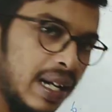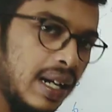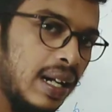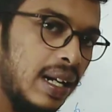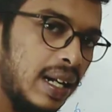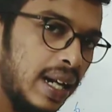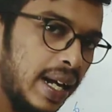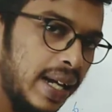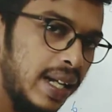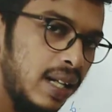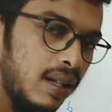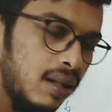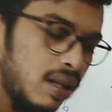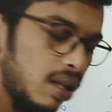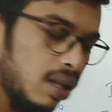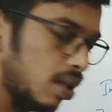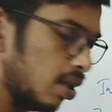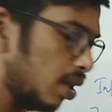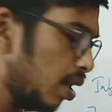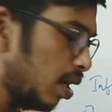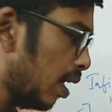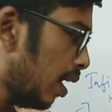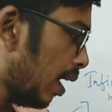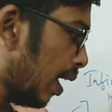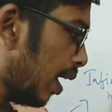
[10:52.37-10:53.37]
lines,
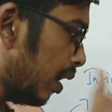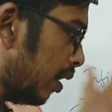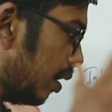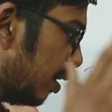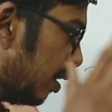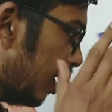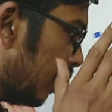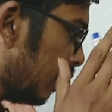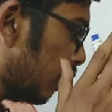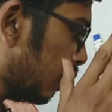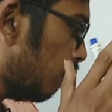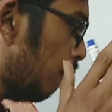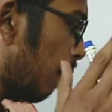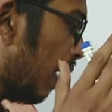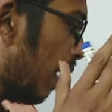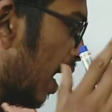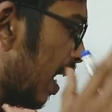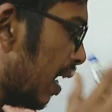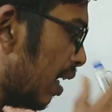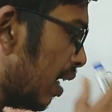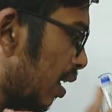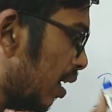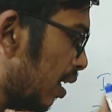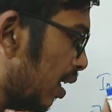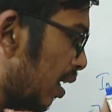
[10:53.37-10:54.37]
and these
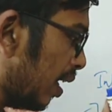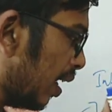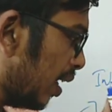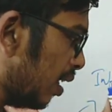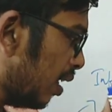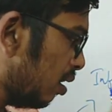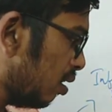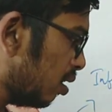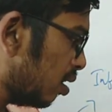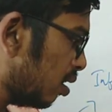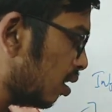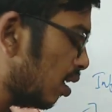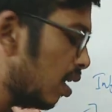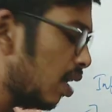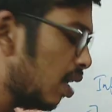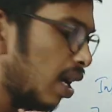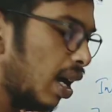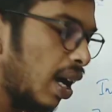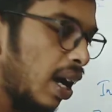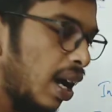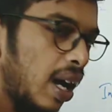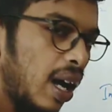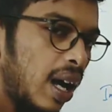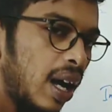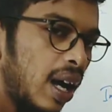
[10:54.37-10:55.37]
parallel lines
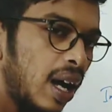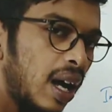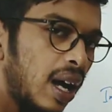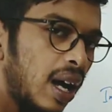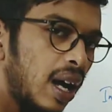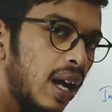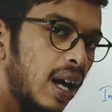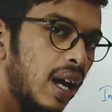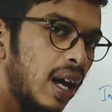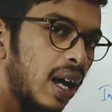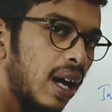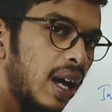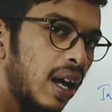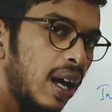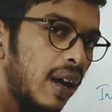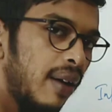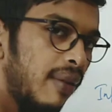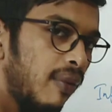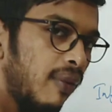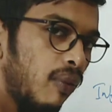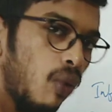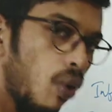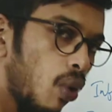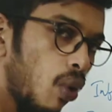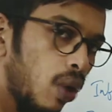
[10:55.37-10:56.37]

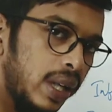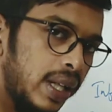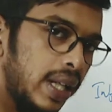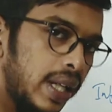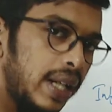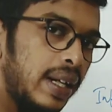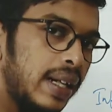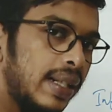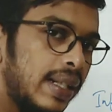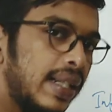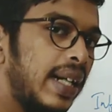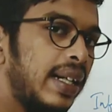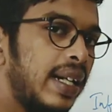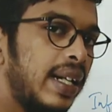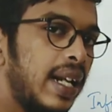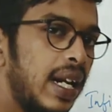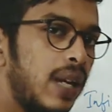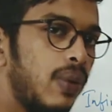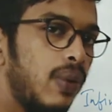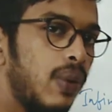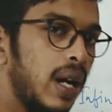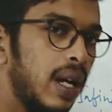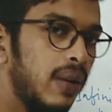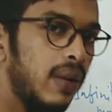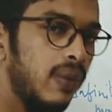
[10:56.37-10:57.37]
won't intersect
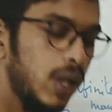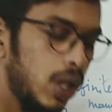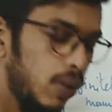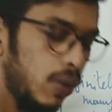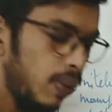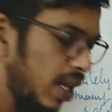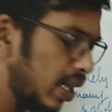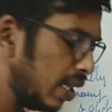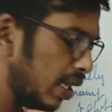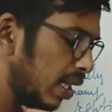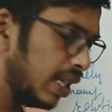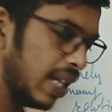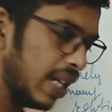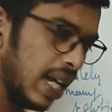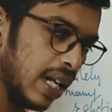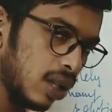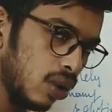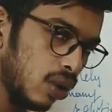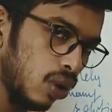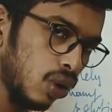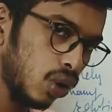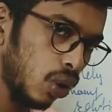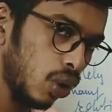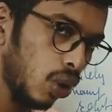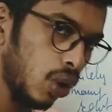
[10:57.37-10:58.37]
anywhere, which means that there is
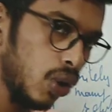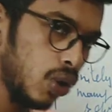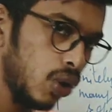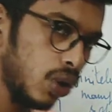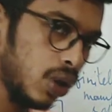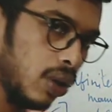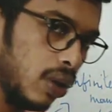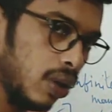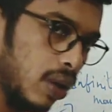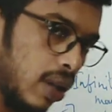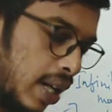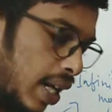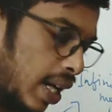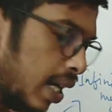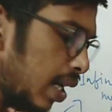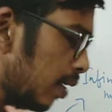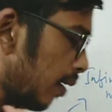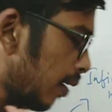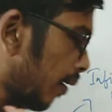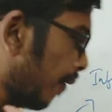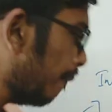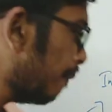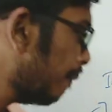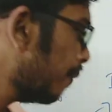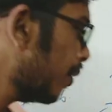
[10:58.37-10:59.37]
no solution,
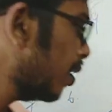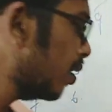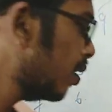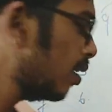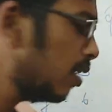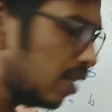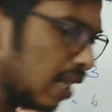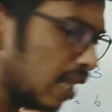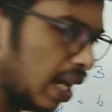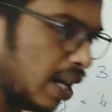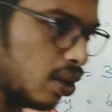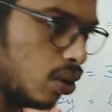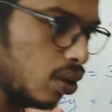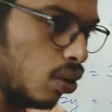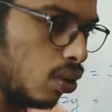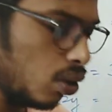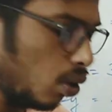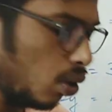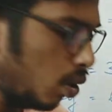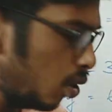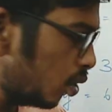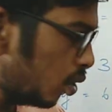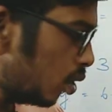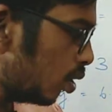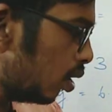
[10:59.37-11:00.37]
right? Since there is no
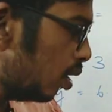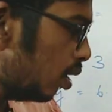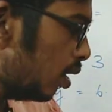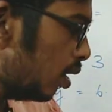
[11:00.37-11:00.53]
solution,